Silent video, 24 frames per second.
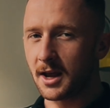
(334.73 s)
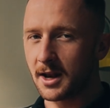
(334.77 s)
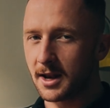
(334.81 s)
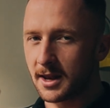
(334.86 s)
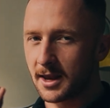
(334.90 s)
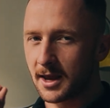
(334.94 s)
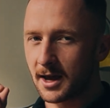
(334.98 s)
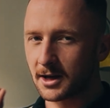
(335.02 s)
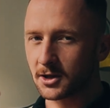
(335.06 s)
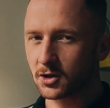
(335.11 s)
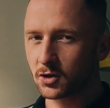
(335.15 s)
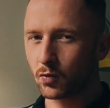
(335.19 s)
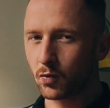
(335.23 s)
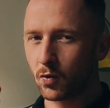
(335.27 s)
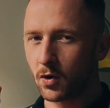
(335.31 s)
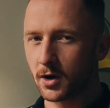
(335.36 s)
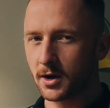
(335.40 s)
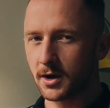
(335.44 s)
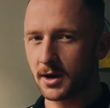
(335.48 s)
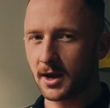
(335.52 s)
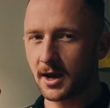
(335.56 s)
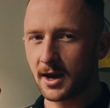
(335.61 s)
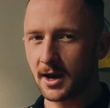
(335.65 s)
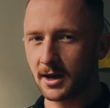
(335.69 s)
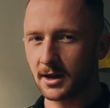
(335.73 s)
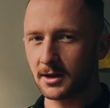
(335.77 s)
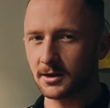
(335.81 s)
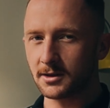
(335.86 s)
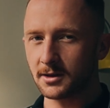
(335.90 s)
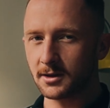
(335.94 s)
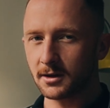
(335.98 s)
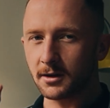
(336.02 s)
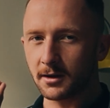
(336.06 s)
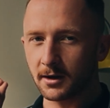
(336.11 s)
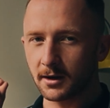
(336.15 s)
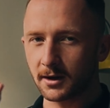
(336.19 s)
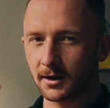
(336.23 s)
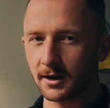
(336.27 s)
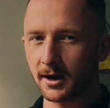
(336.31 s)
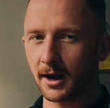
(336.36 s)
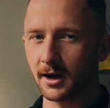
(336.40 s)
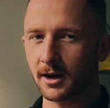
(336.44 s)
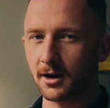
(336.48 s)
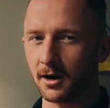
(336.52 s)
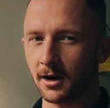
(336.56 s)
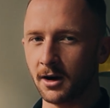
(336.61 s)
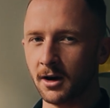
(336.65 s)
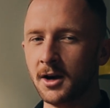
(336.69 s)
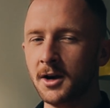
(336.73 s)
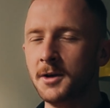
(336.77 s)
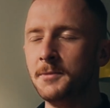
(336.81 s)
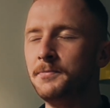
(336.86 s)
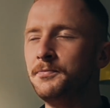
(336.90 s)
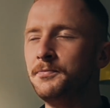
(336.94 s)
And this one is the kicker.